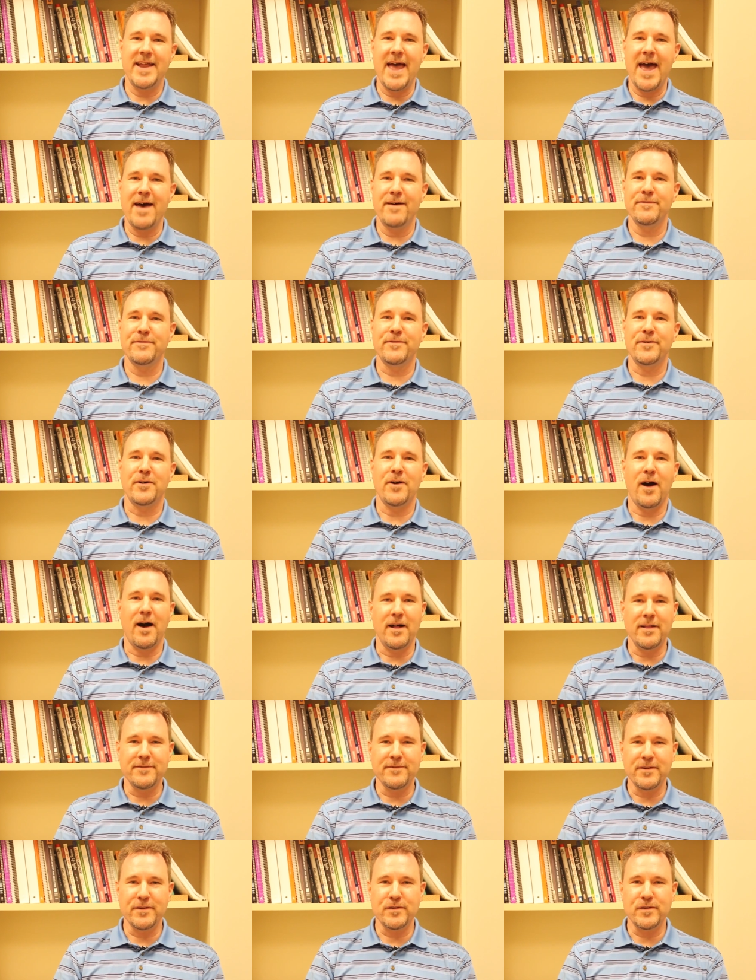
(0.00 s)
I'd have for
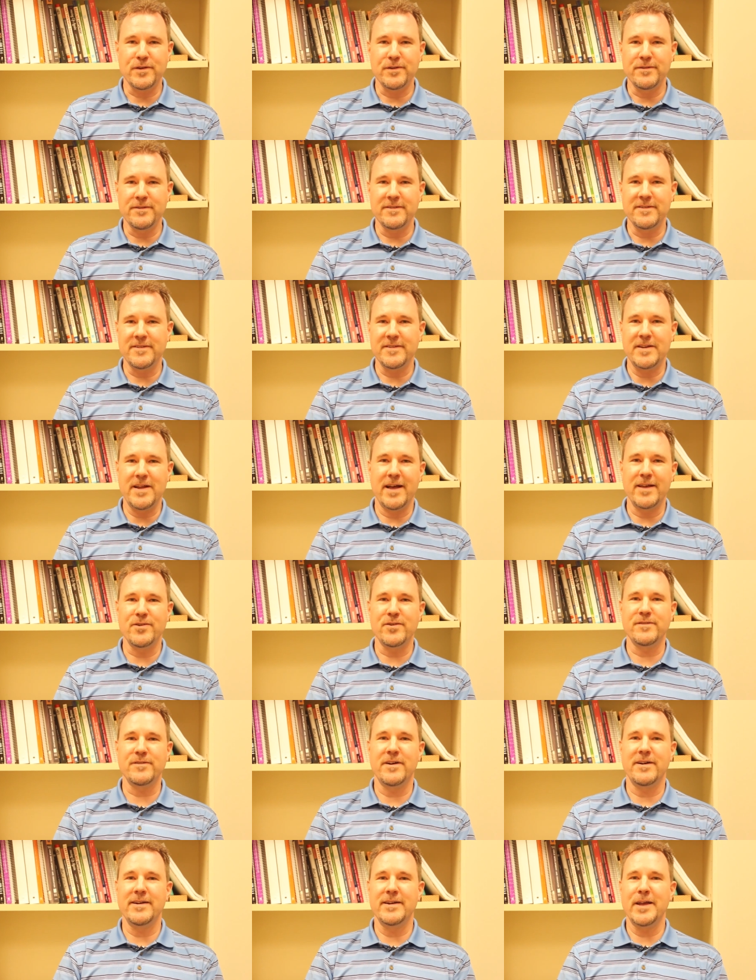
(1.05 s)
all of our students, not
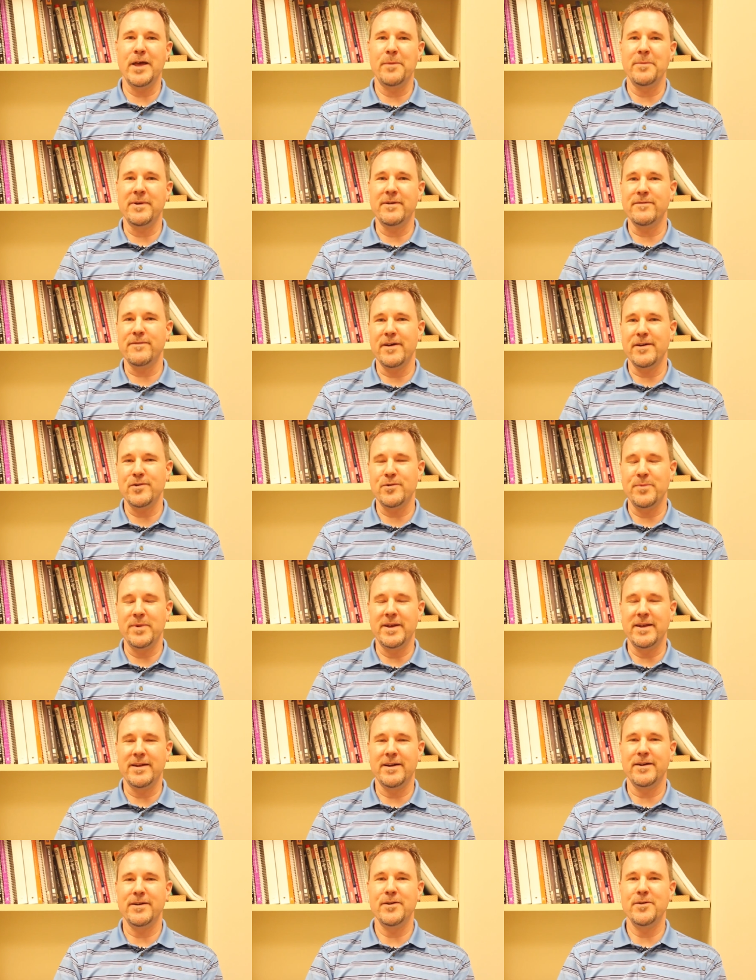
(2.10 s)
just our incoming freshmen
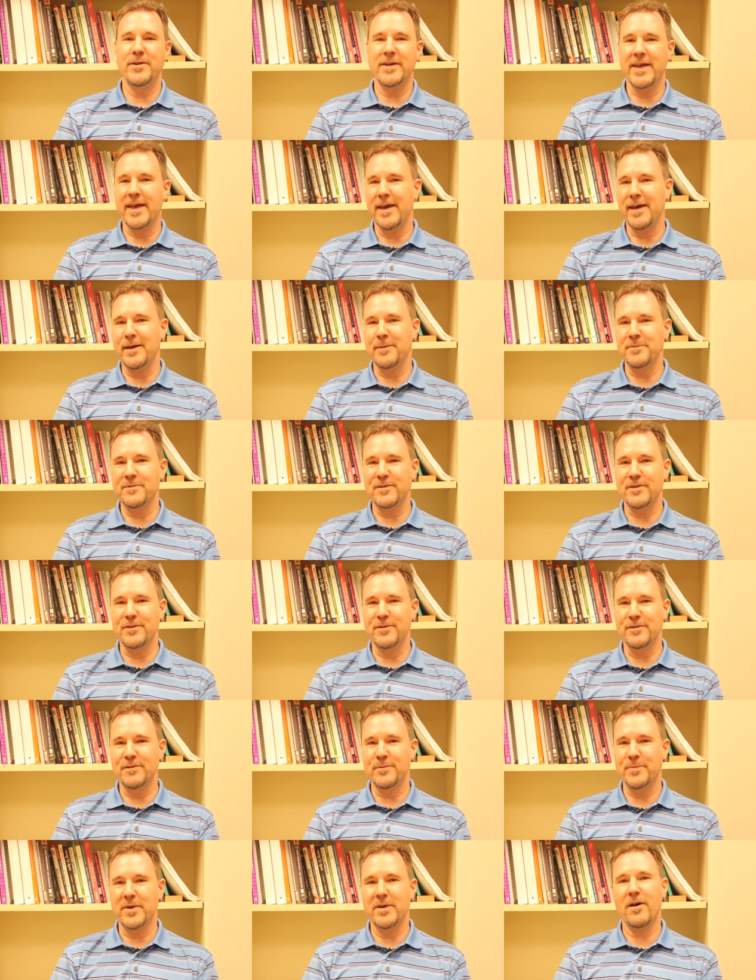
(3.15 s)
and our new to KM
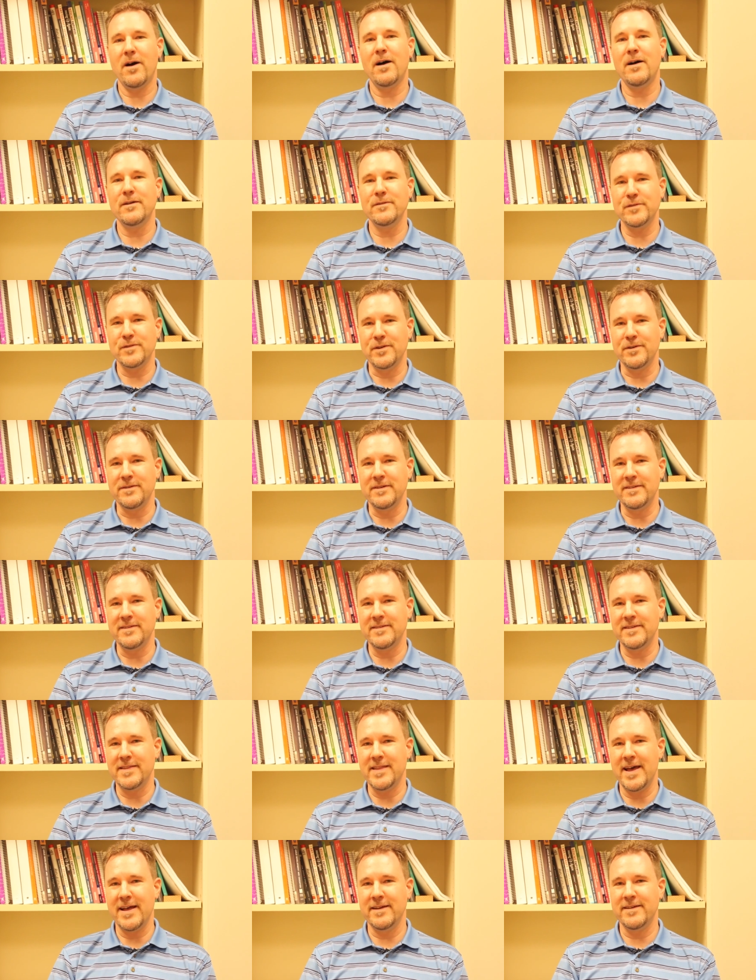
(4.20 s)
students, but all
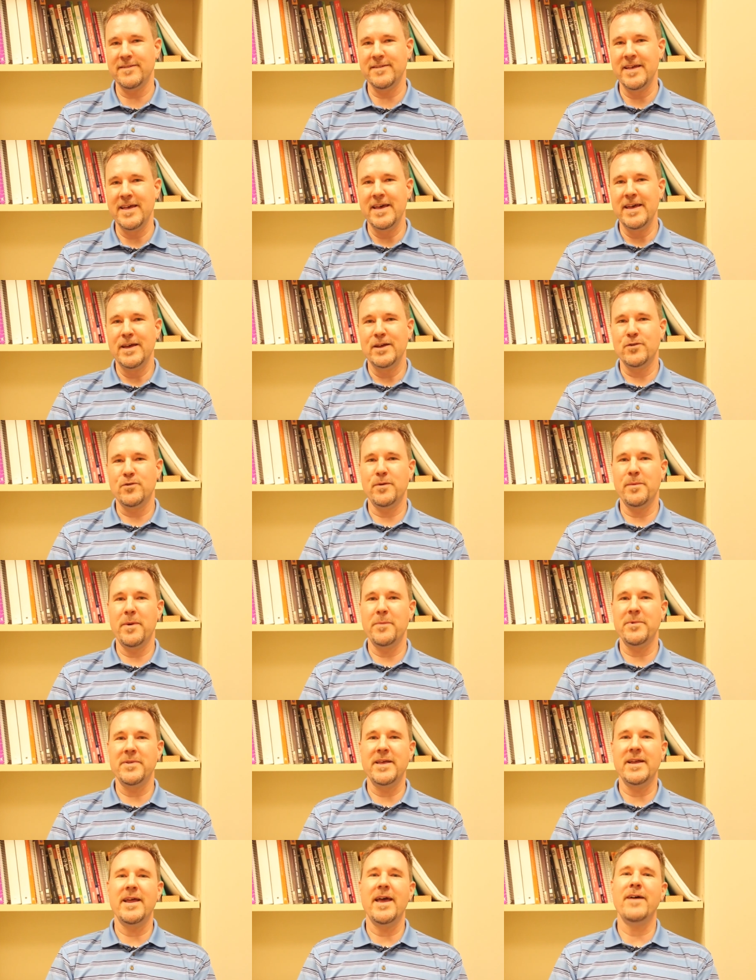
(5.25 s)
students, and that is to
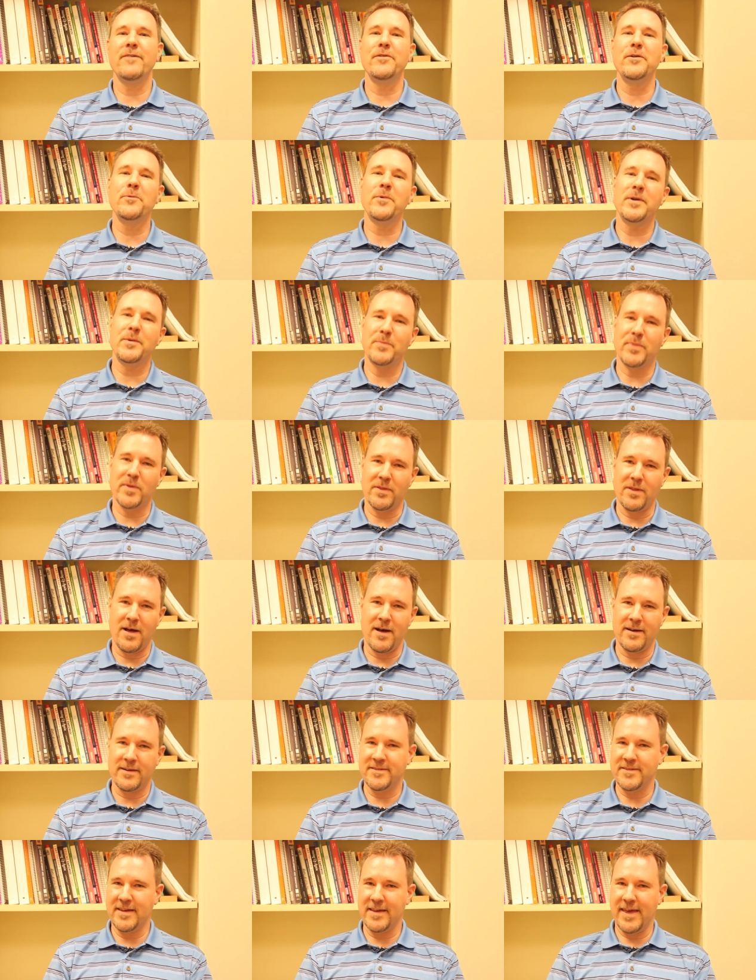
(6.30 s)
remember that everyone
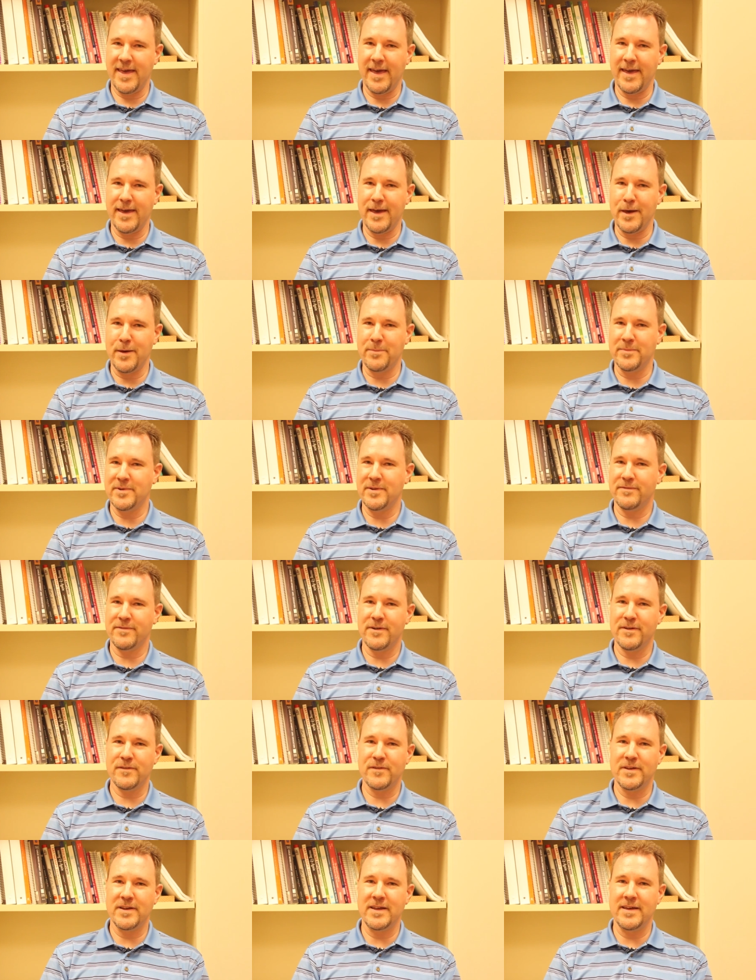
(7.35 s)
belongs at KM.
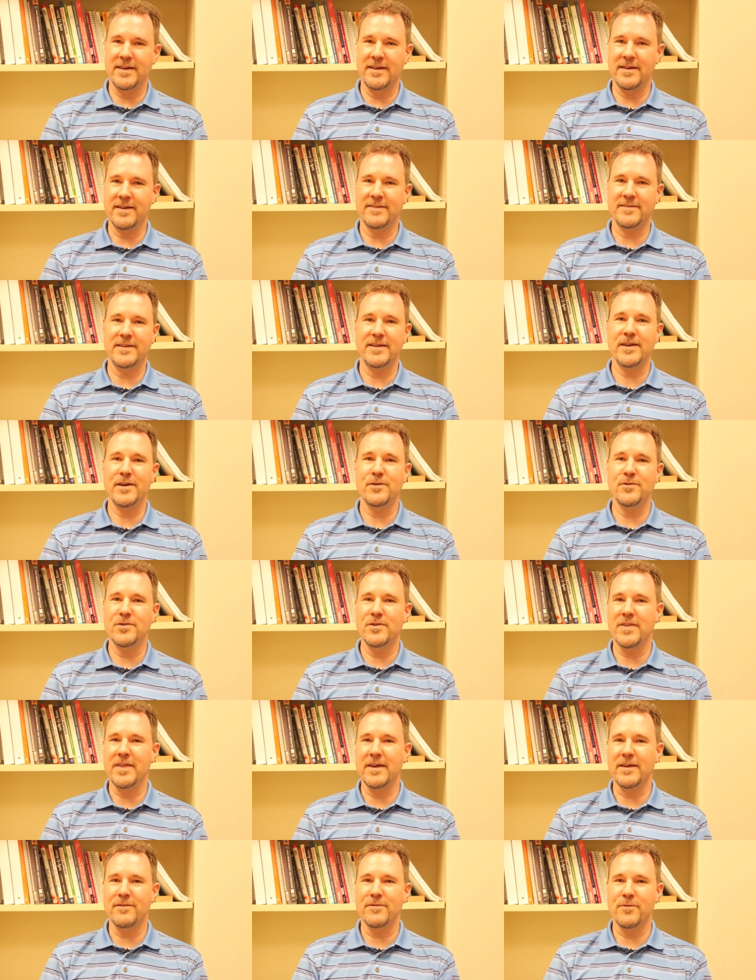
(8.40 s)
Diversity is a huge
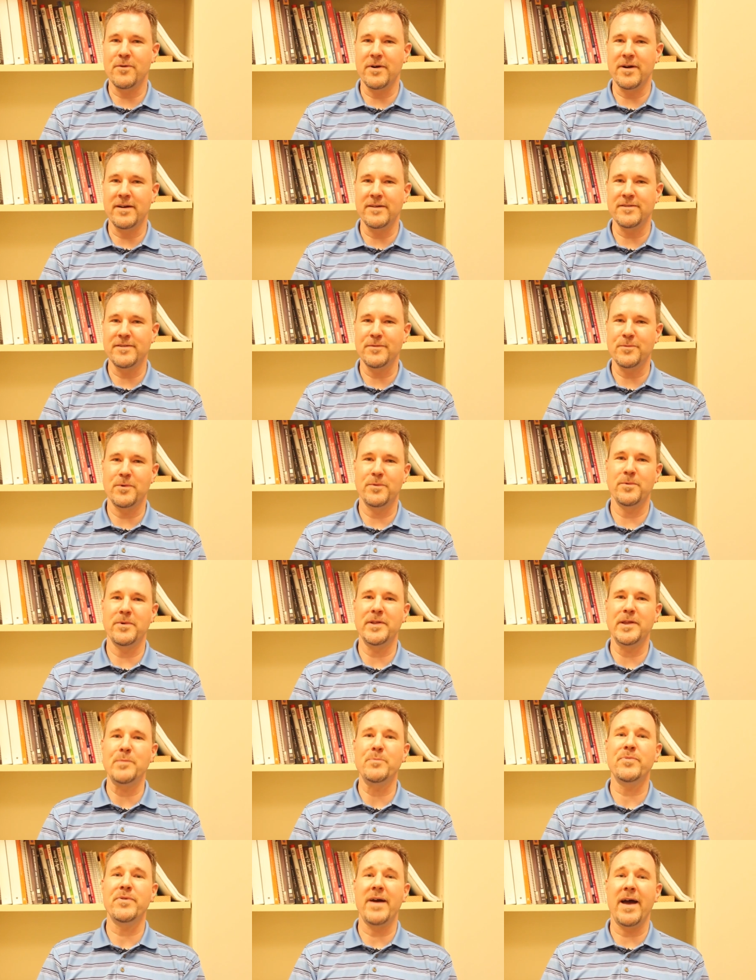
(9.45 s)
thing for us. We're
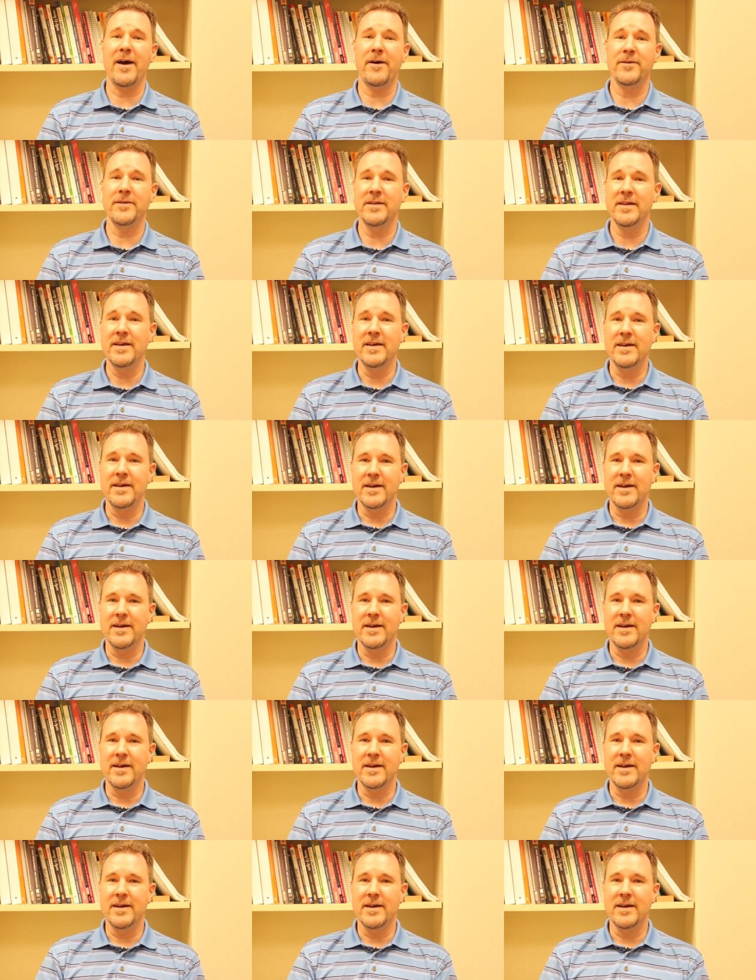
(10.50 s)
really proud